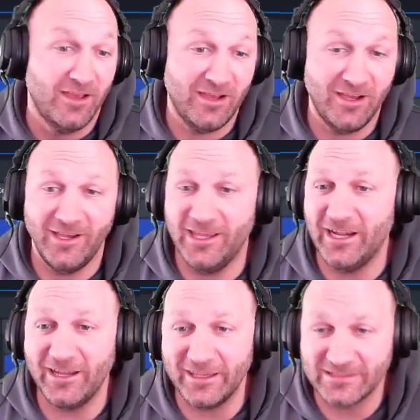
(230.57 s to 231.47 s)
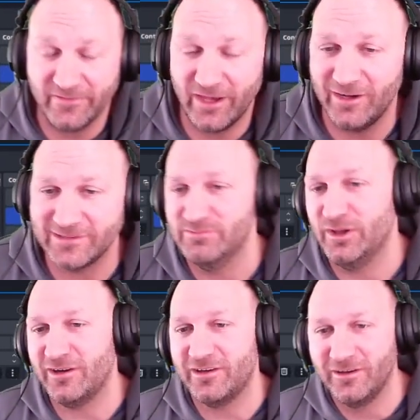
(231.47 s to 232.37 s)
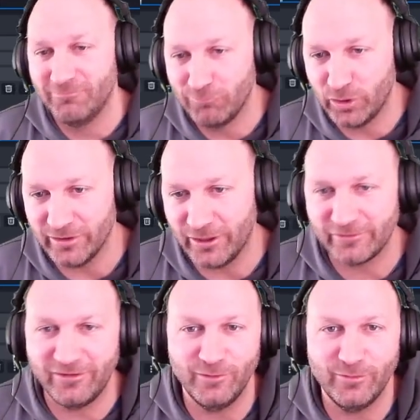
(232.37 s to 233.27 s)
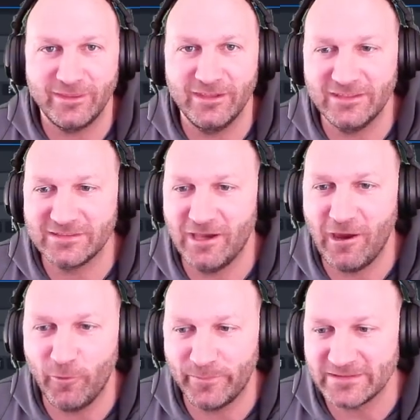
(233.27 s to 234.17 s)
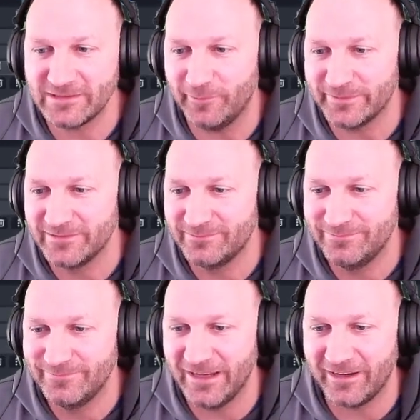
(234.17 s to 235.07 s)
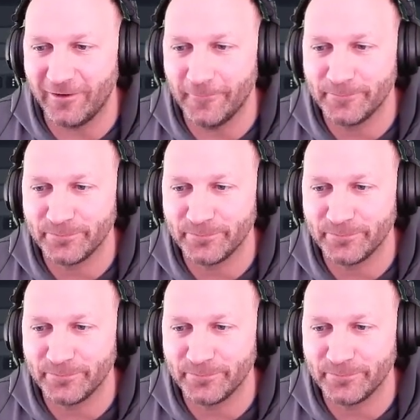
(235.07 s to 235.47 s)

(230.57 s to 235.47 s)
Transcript: Uh, in any case, I've had awesome luck. Good luck to you with this. I hope this helps. Take care.